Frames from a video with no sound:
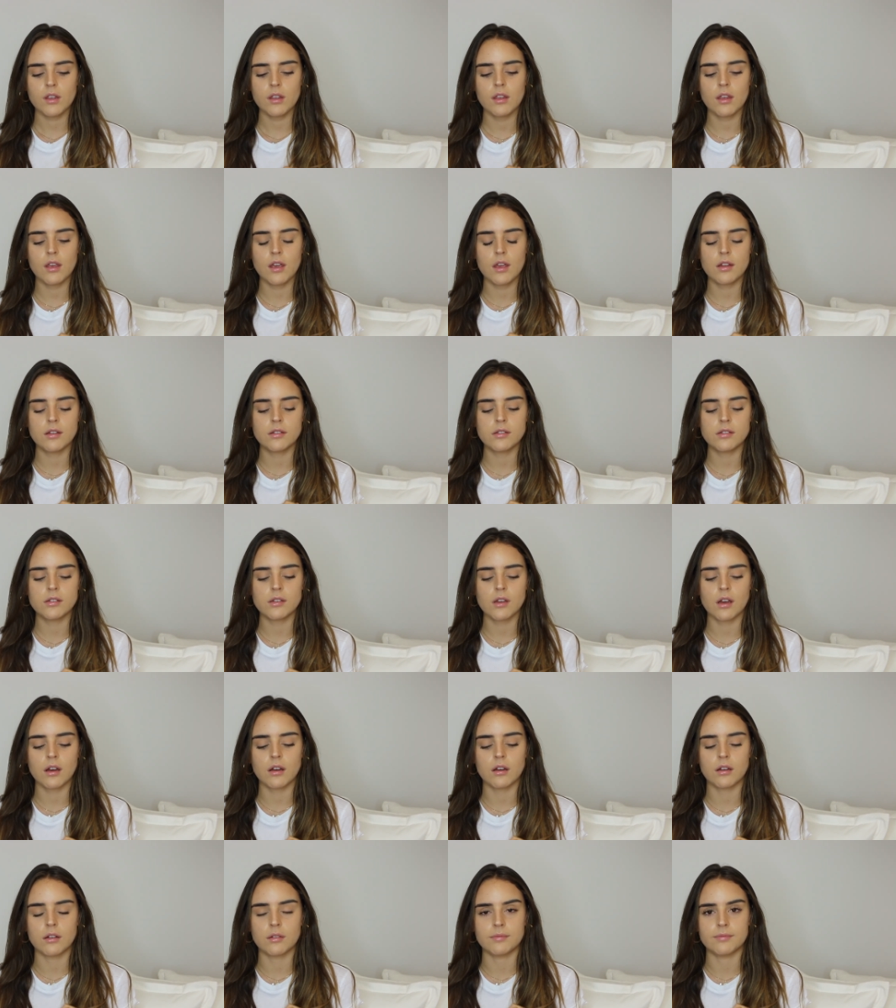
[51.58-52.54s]
and
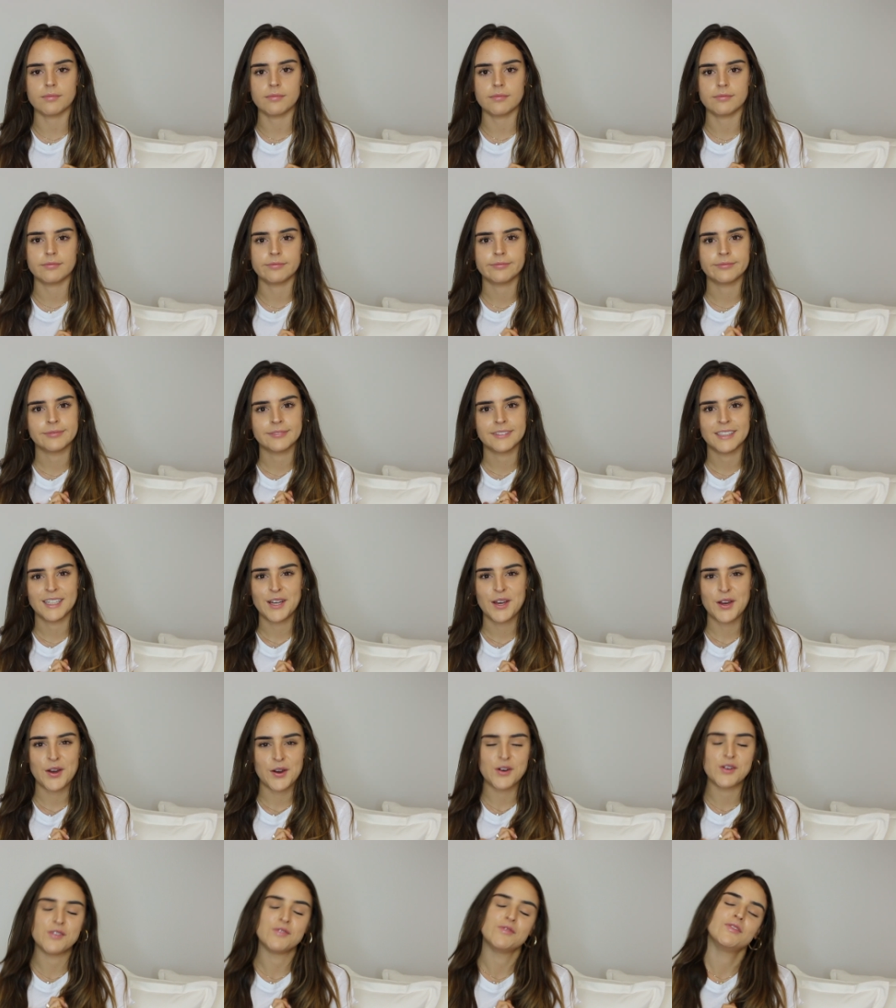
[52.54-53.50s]

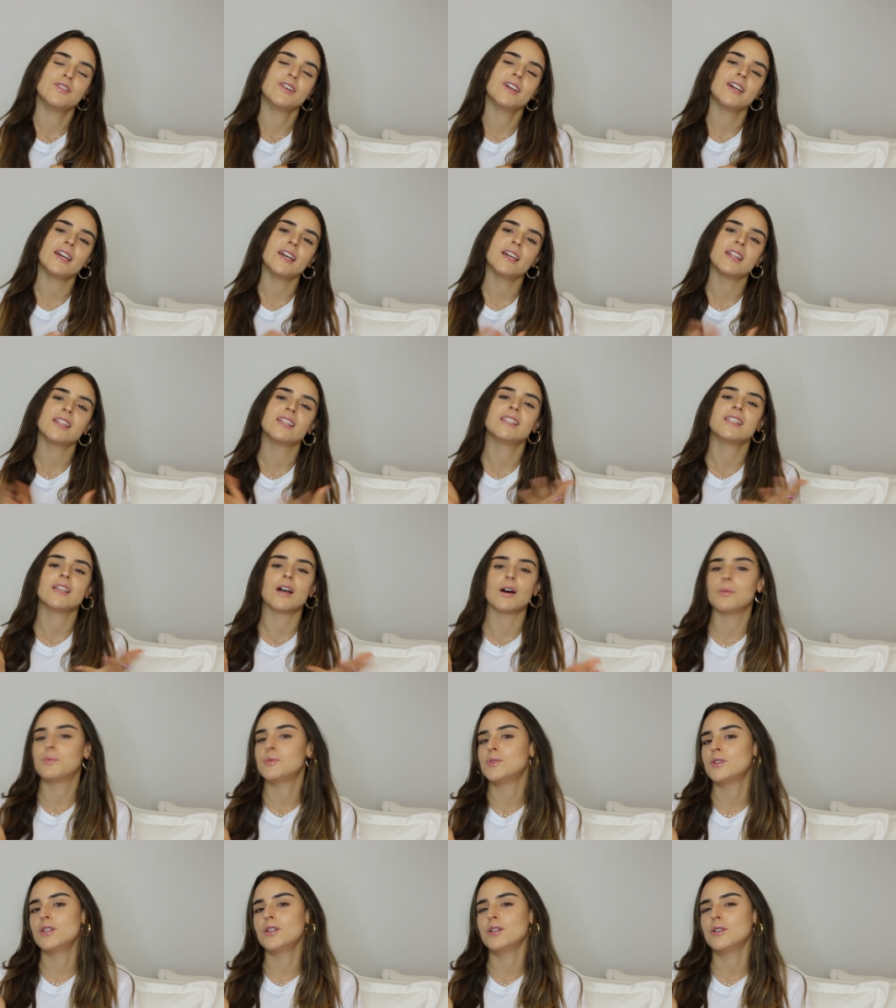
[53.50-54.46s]
hopefully this
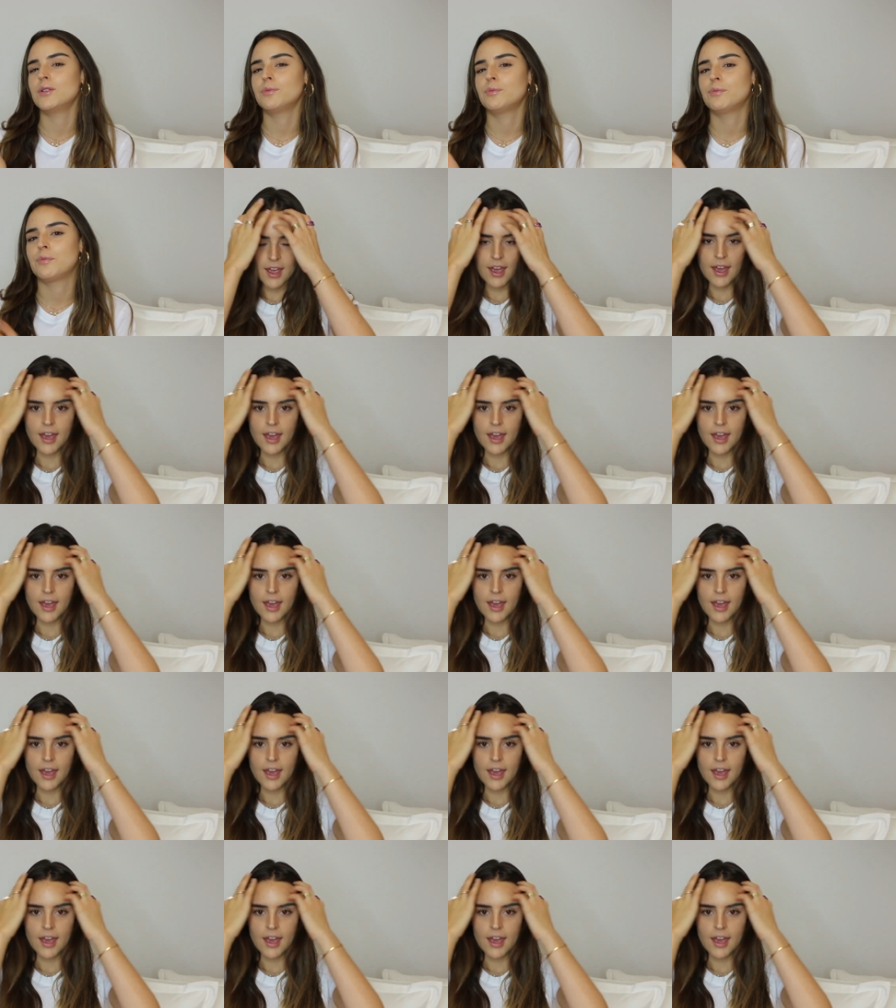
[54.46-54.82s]
helps you.